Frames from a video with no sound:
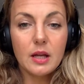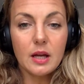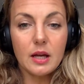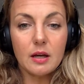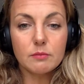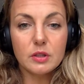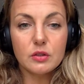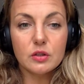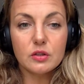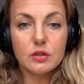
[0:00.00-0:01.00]

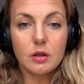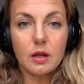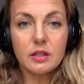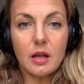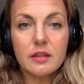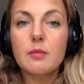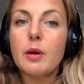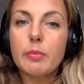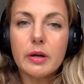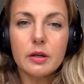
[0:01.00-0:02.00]
It's just, I think my
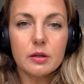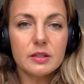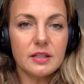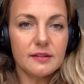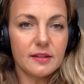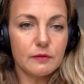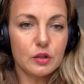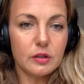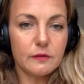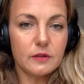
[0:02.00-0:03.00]
priorities have
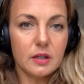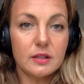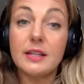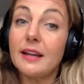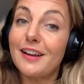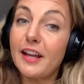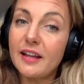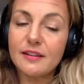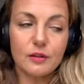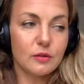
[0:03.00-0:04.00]
shifted yet
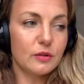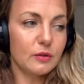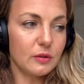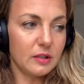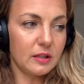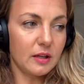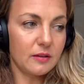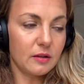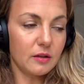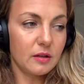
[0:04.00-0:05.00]
again onto
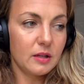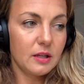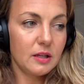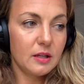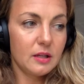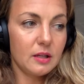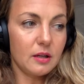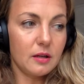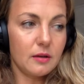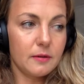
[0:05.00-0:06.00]
another
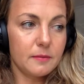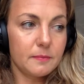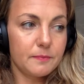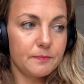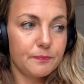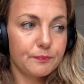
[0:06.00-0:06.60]
room.